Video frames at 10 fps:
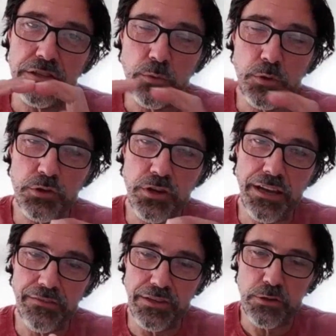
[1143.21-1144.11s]
So what you
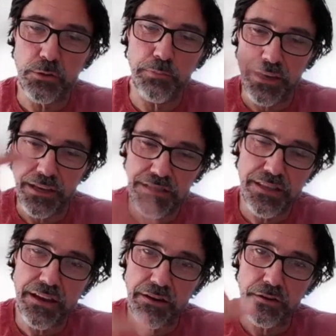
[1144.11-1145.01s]
have is you pass
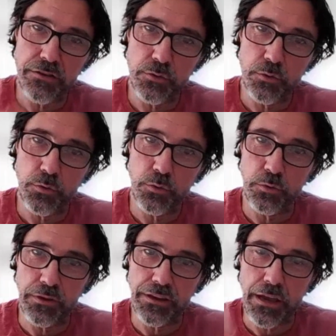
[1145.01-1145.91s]
the air
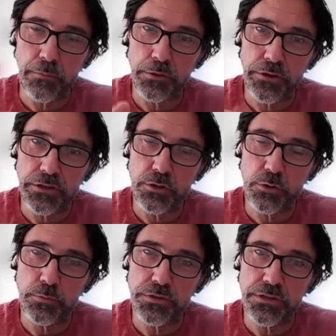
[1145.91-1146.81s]
through capillary
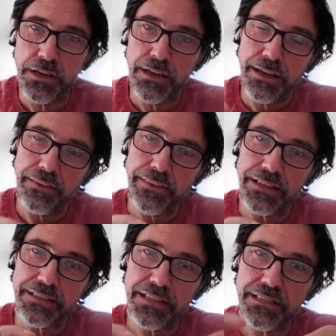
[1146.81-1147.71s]
tubes, and
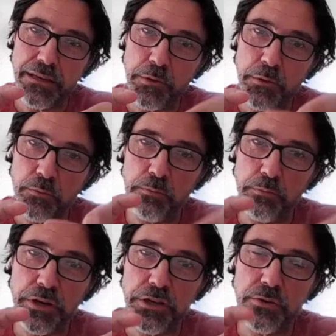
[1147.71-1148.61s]
that sets up a
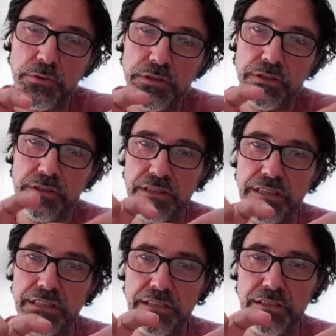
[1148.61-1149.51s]
pressure
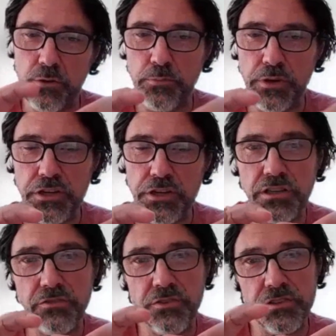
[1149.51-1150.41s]
resistance or a pressure
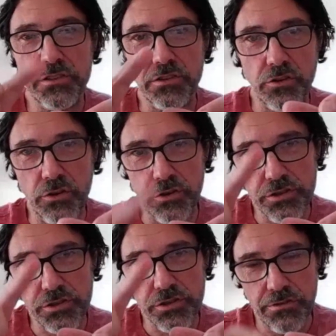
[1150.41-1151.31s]
difference
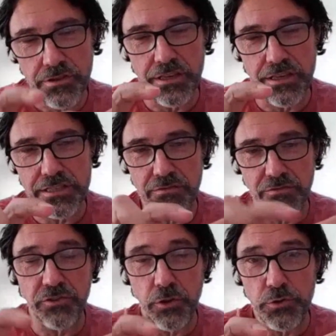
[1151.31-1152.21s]
across
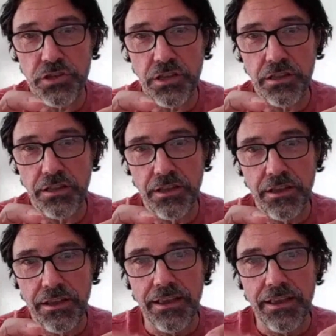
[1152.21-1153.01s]
this flow cell.